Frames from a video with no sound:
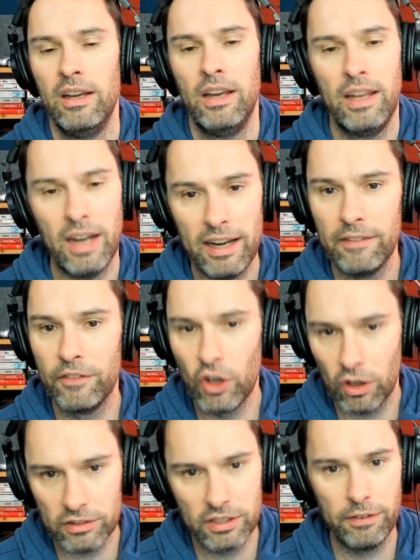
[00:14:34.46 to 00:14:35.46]
United have
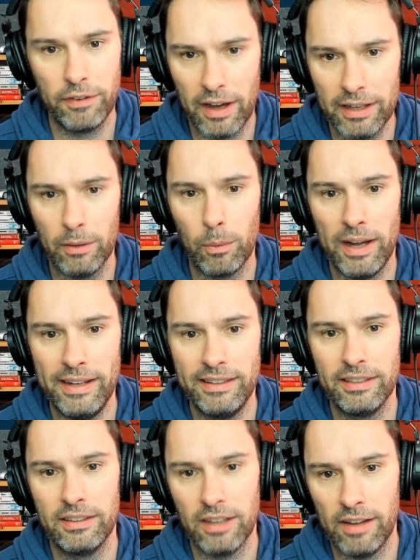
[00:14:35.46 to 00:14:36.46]
got to find a way
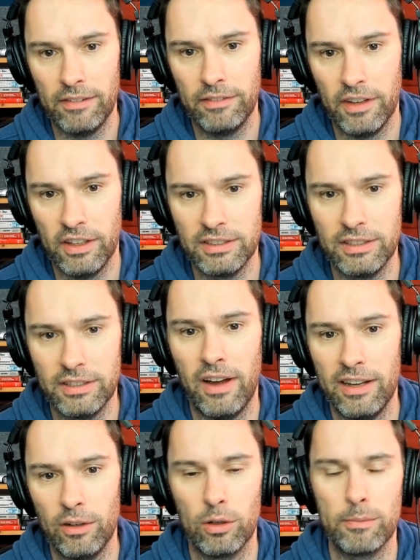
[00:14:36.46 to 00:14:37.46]
to diversify
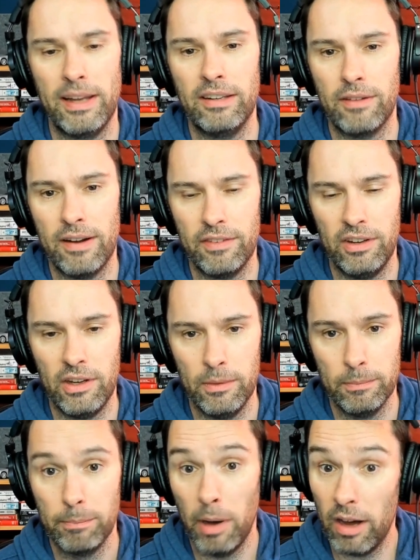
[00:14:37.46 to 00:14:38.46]
and augment revenue.
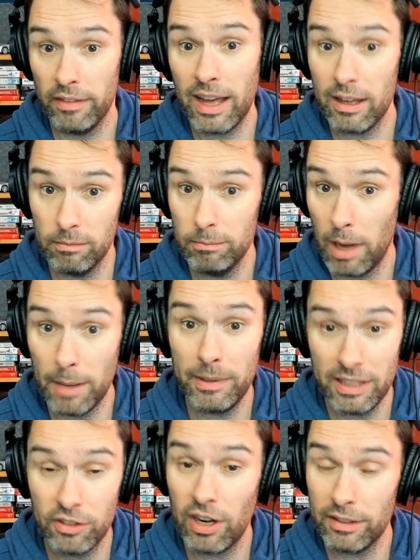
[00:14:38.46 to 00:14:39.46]
Part of that might be
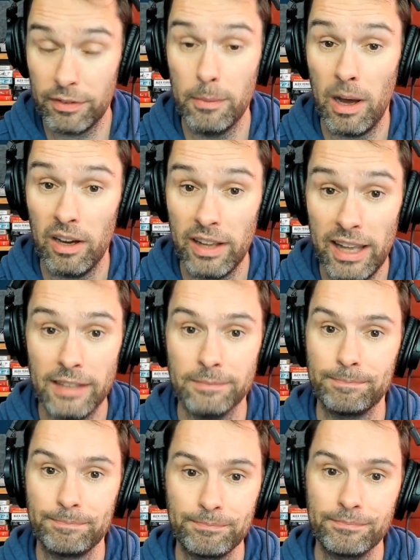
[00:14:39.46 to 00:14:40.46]
in the transfer market,
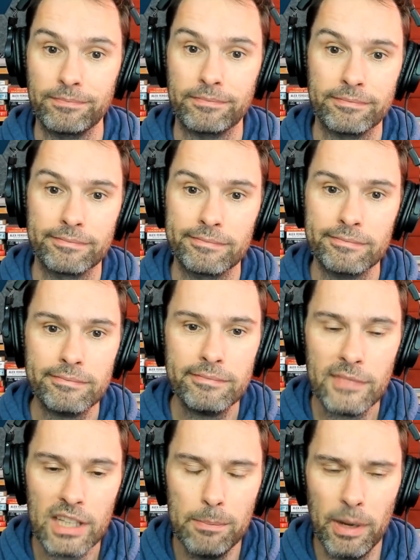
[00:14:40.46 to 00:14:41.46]

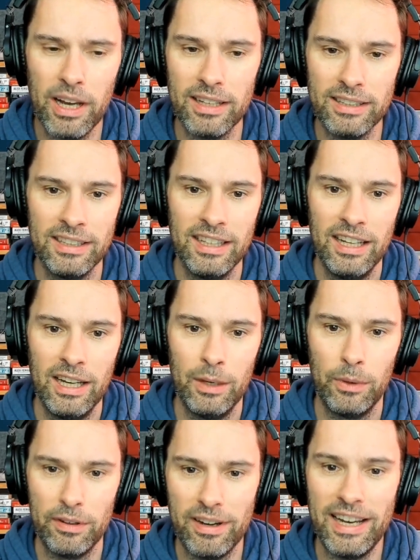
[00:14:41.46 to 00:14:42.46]
but
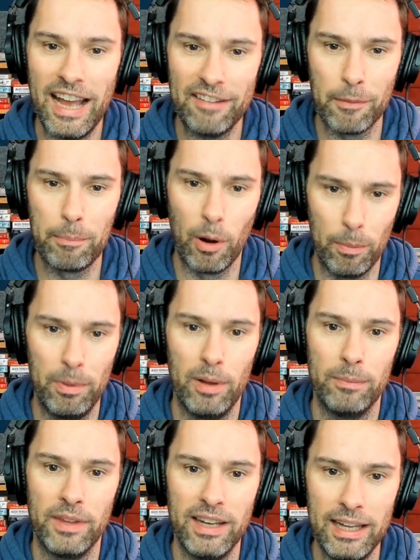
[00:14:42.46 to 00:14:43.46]
we really have a
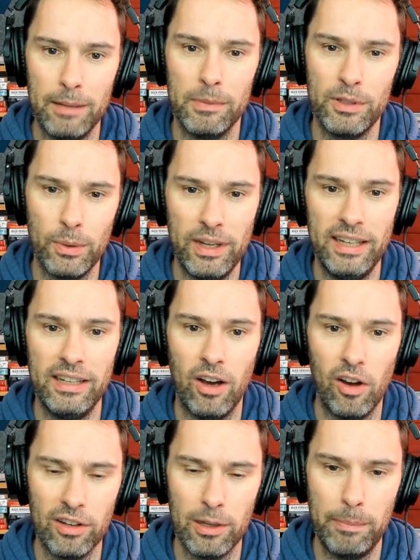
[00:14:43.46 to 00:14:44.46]
problem. The link between
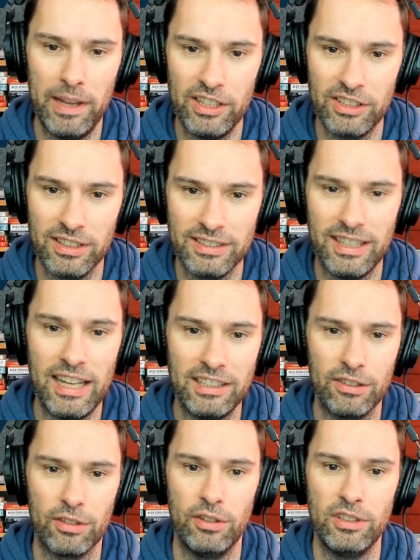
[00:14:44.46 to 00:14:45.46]
on-the-pitch success
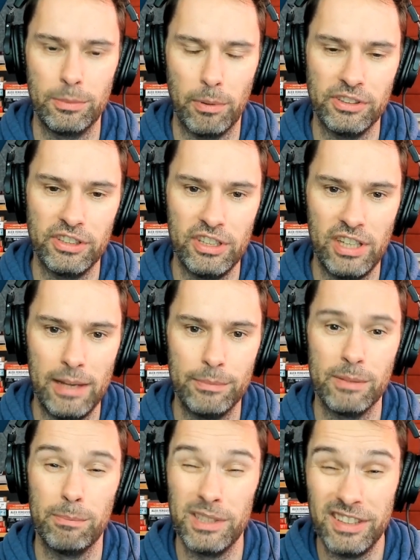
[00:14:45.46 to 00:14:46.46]
through
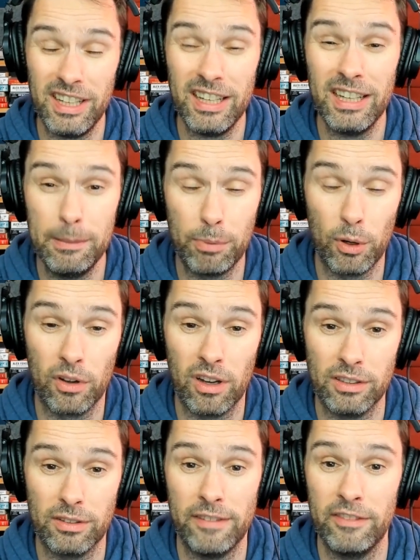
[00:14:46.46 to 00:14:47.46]
sponsorships and particularly
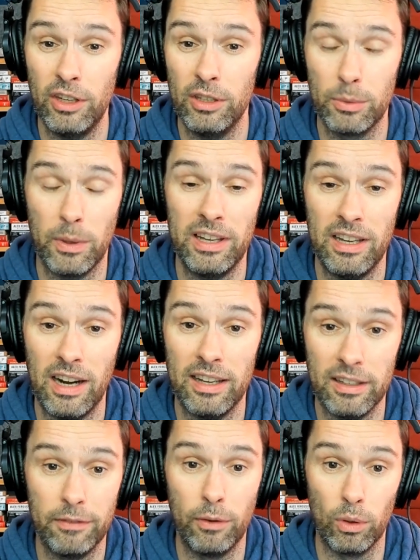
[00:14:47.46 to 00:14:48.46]
broadcast revenues where
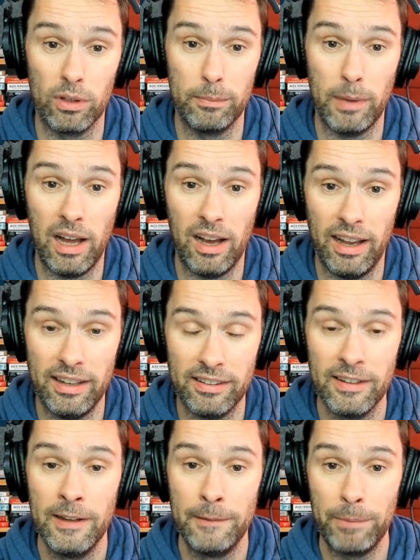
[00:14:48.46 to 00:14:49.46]
United have fallen behind.
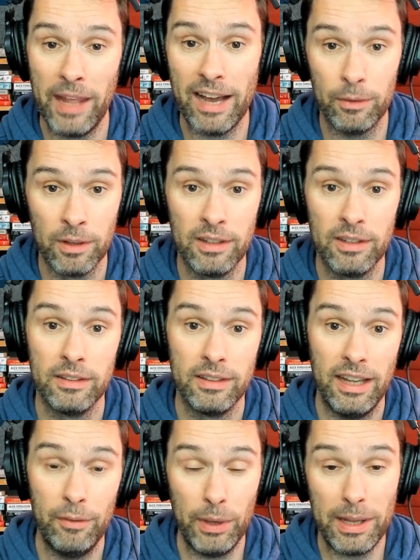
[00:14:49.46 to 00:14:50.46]
Now,
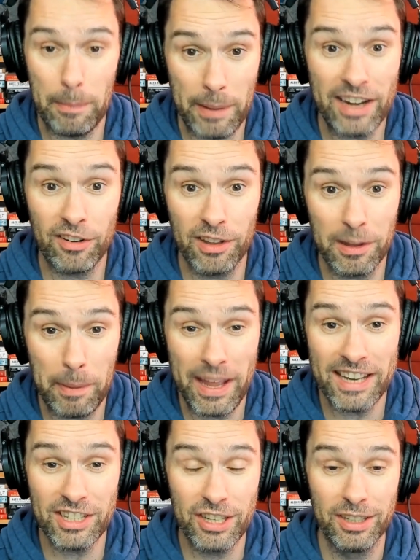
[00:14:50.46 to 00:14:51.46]
if we get better on the
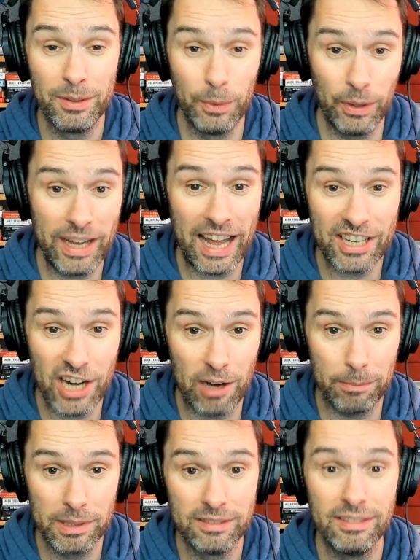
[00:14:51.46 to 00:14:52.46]
pitch, we'll catch
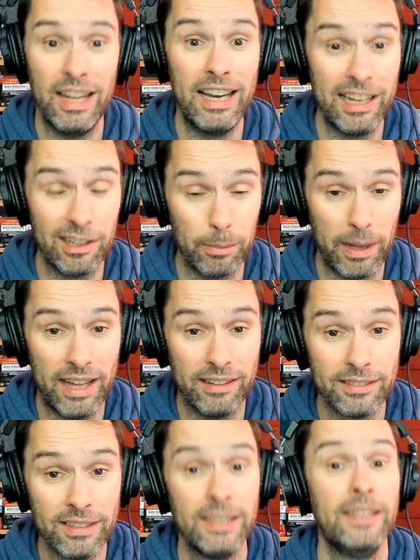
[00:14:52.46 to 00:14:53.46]
up a little bit.
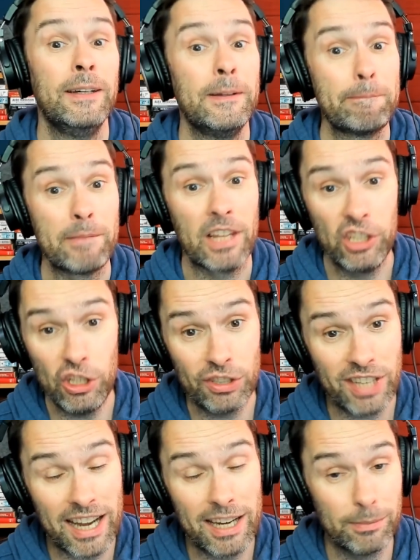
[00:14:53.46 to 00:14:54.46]
New
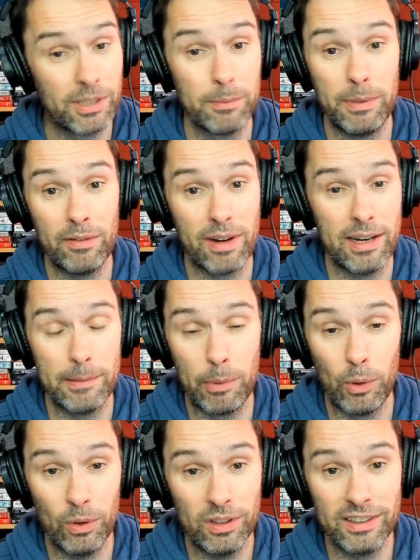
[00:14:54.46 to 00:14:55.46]
stadium's going to be really
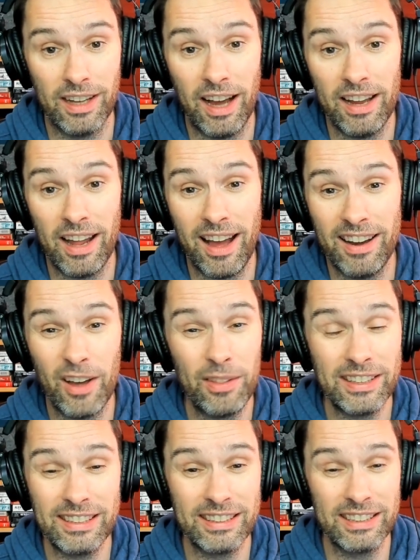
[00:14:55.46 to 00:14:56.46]
important. I know
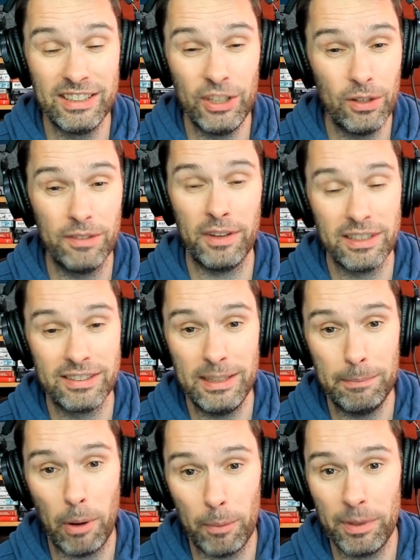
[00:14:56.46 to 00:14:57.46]
this isn't universally
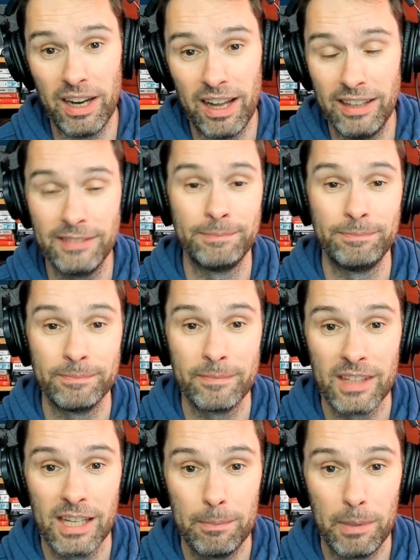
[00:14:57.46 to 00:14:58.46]
popular,
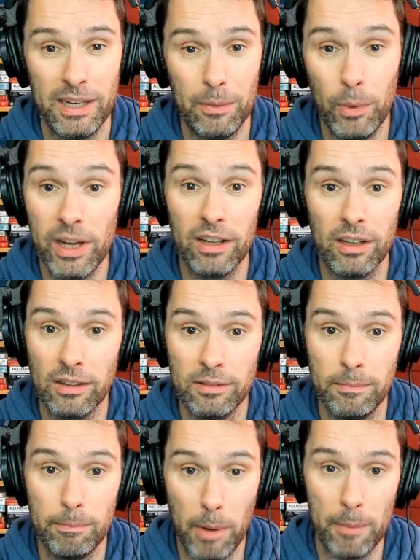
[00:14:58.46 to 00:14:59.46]
but it will
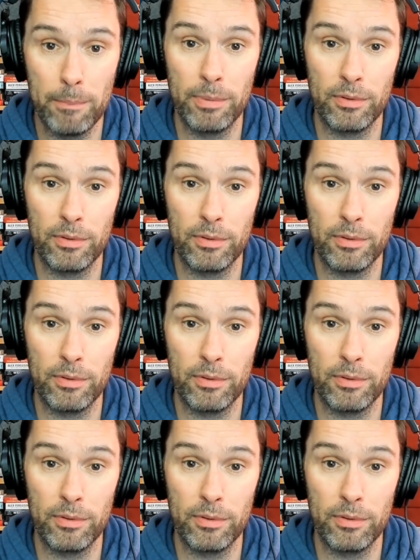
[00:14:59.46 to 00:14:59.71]
bump